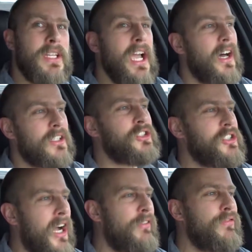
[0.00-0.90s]
of the other
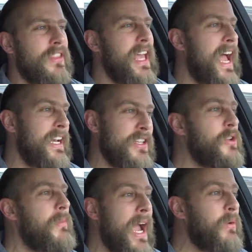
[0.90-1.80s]
stuff that
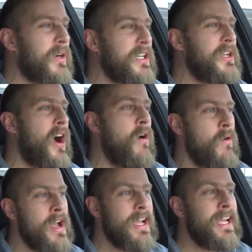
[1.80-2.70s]
you might want to know.
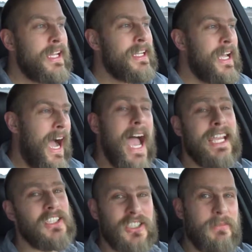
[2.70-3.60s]
I
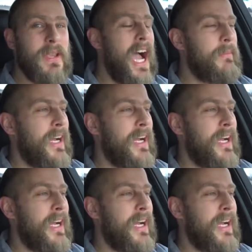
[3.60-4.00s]
can sit behind